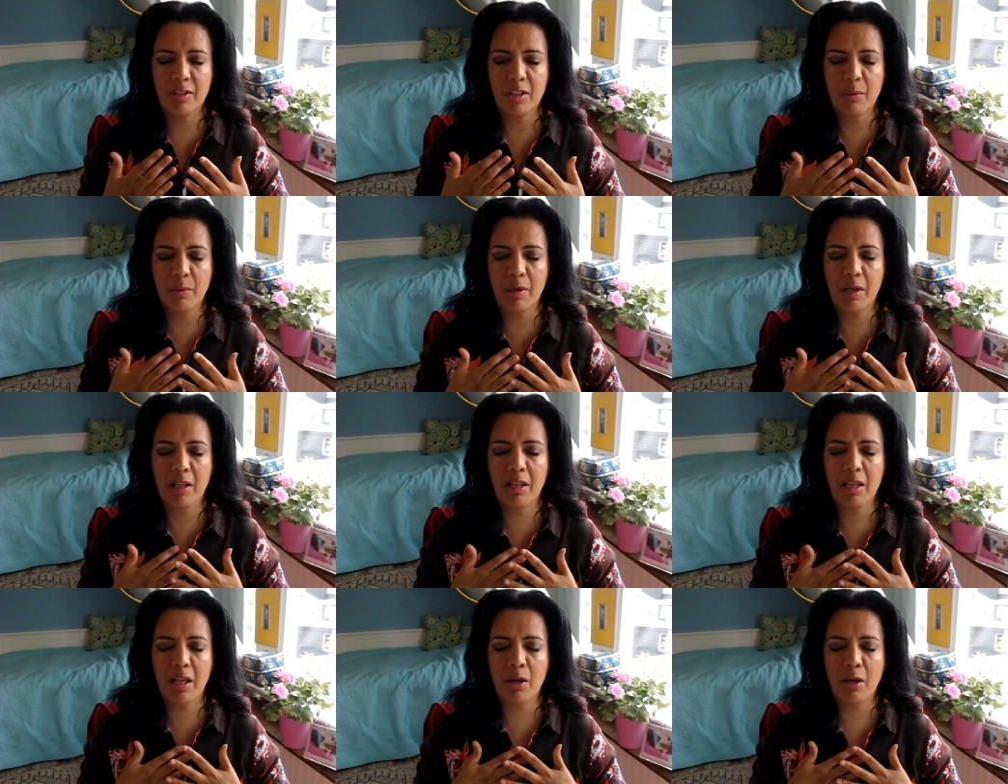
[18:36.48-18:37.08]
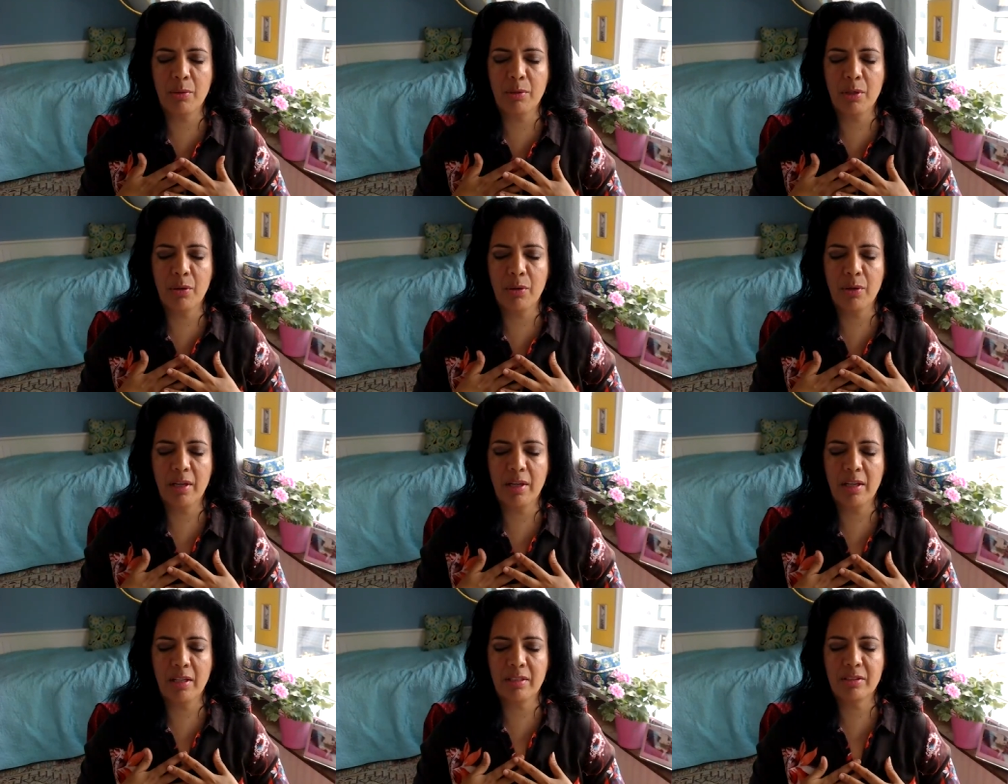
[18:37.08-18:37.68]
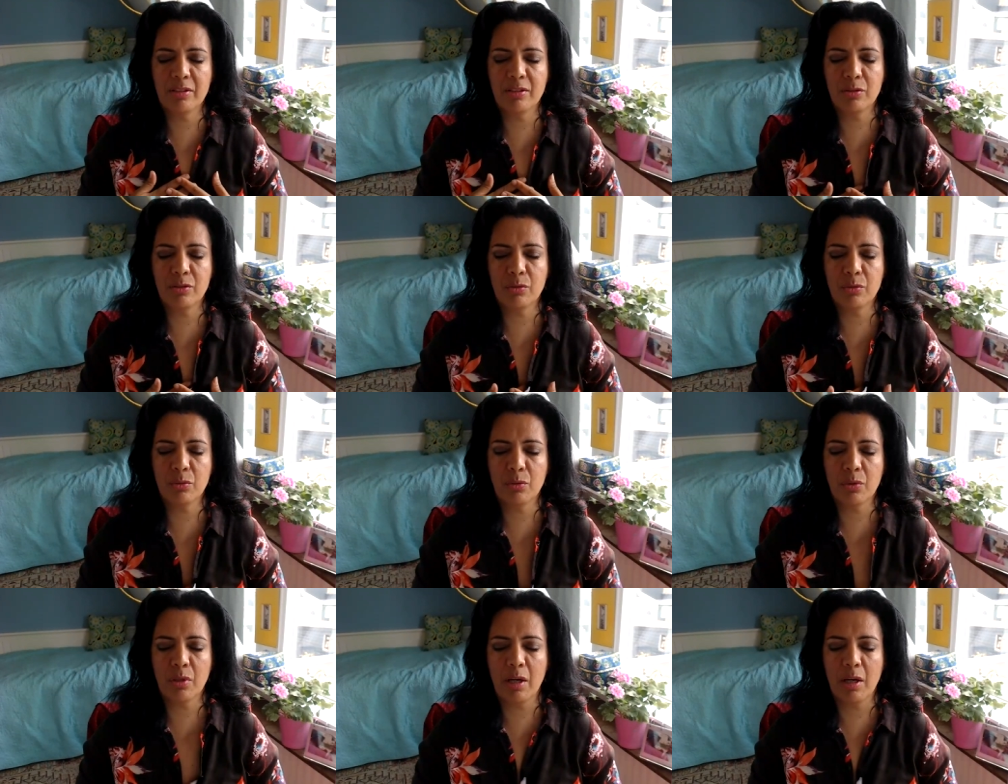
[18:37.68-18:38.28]
Now allow your hands
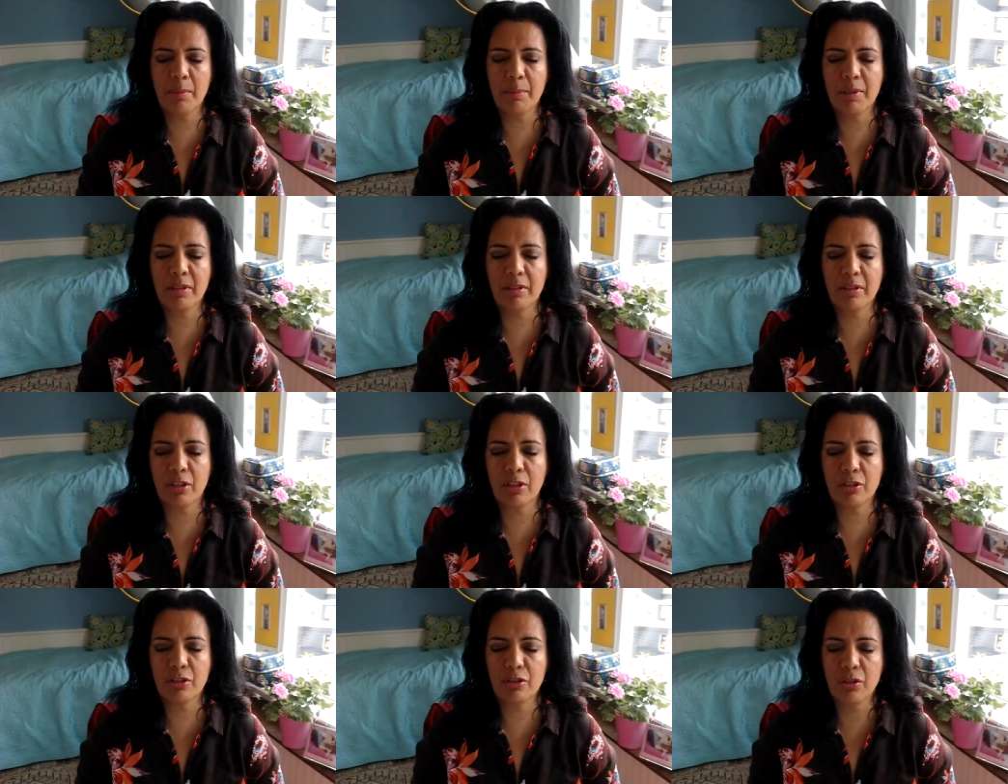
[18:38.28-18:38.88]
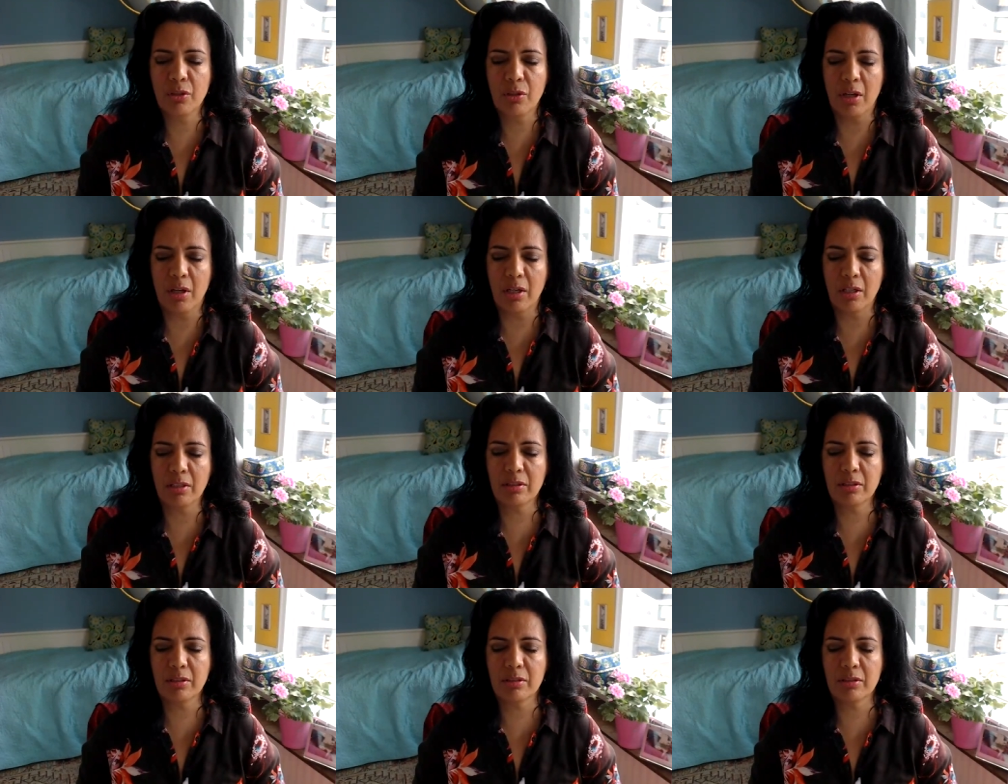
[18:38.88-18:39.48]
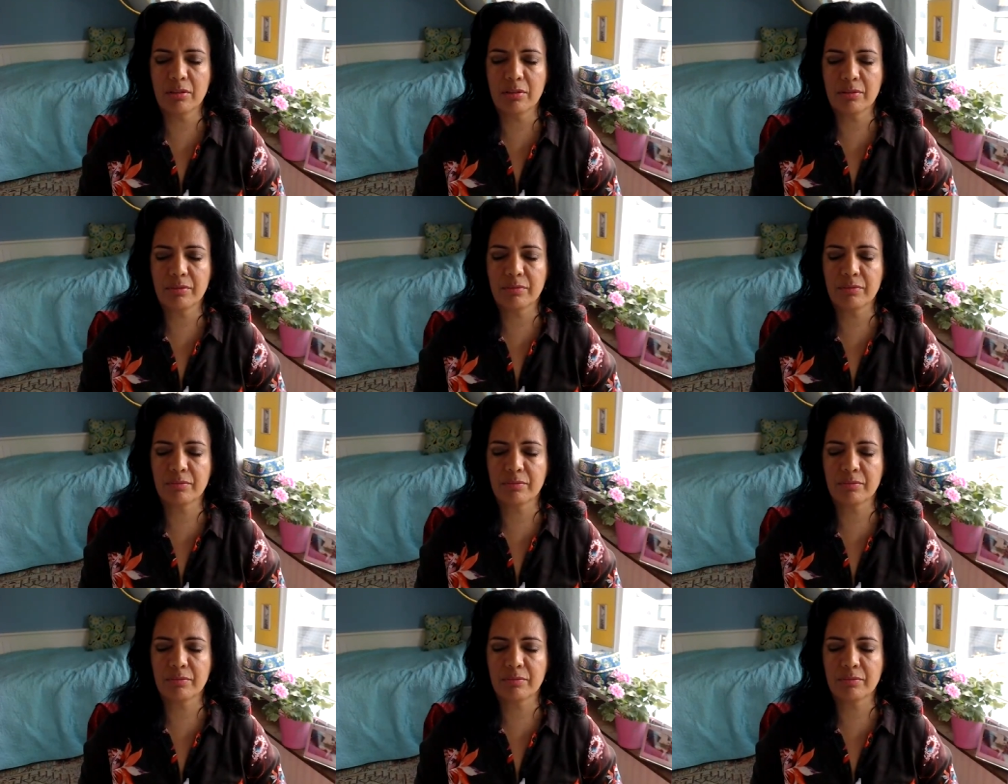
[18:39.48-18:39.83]
to come and touch your heart.